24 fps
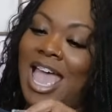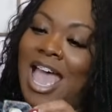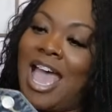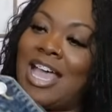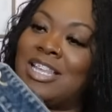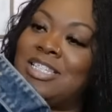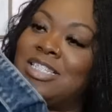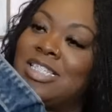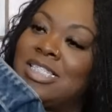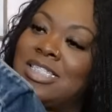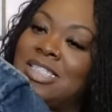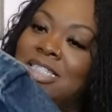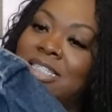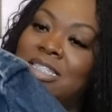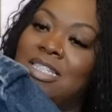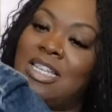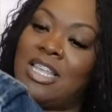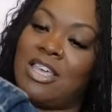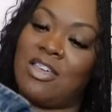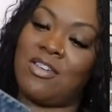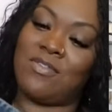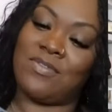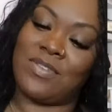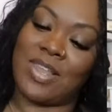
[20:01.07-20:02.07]
I just
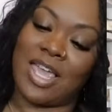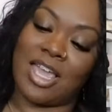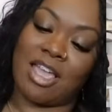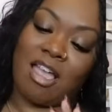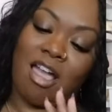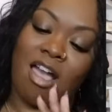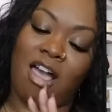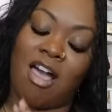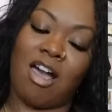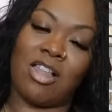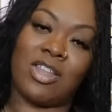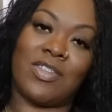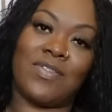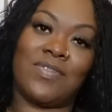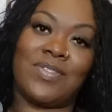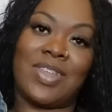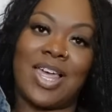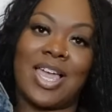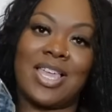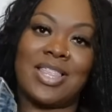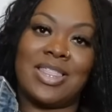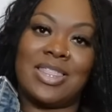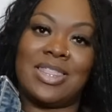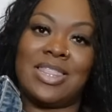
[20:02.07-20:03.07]
love like all of
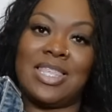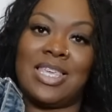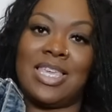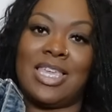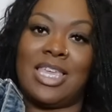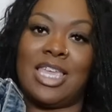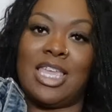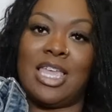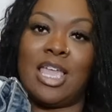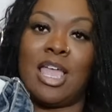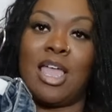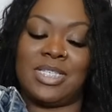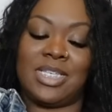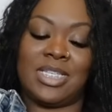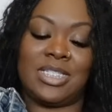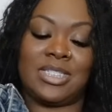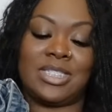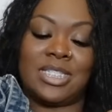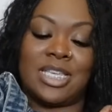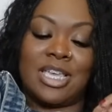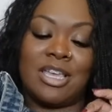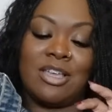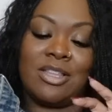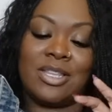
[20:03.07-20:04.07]
like the
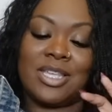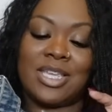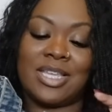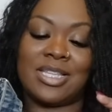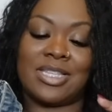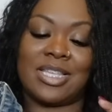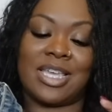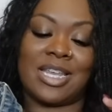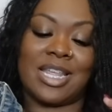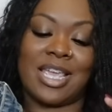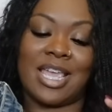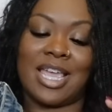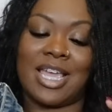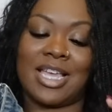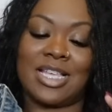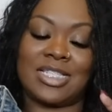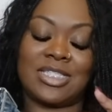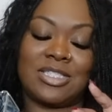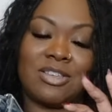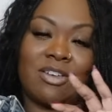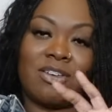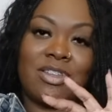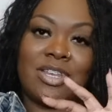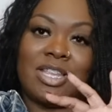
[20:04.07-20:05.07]
detailing that it
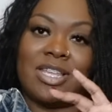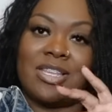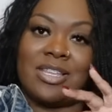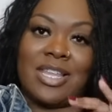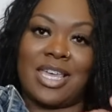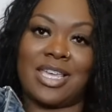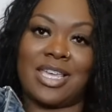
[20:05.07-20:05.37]
has on it,